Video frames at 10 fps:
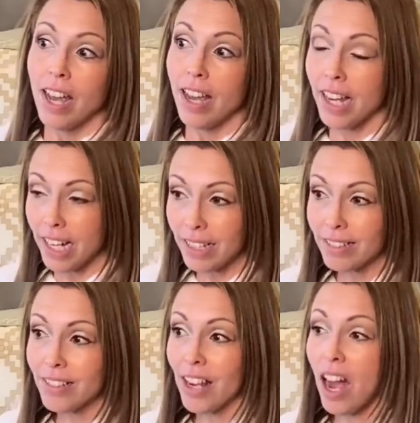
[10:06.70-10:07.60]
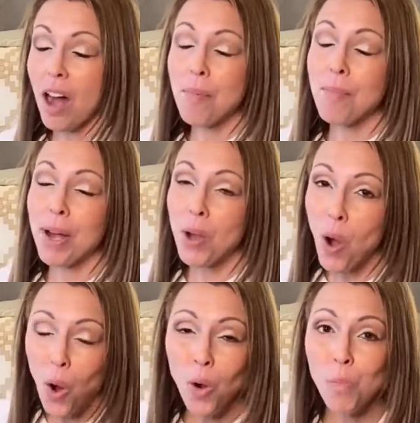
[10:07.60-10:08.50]
and my
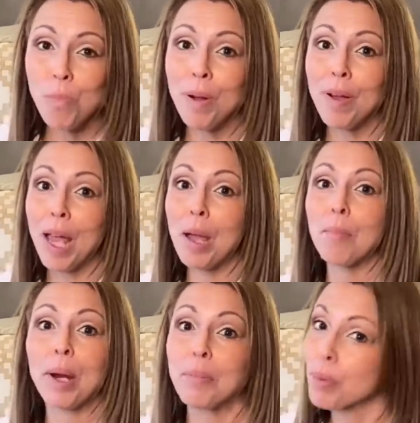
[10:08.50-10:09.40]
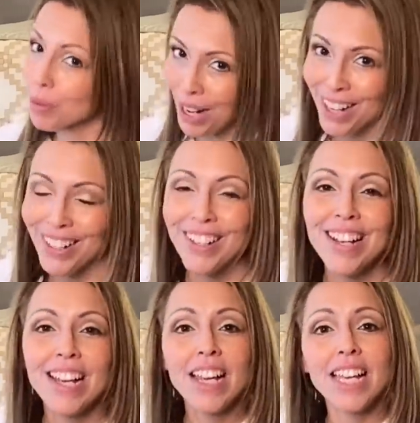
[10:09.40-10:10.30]
hope and my prayer
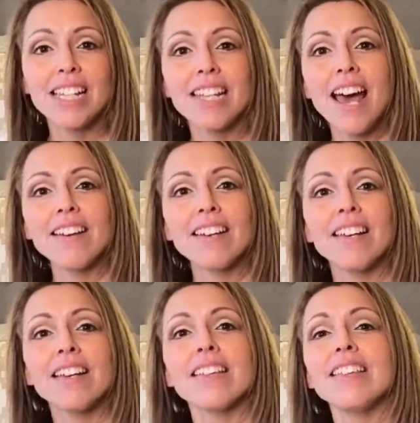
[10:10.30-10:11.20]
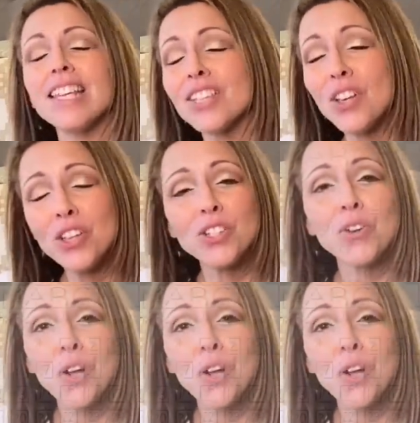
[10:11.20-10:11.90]
is that this also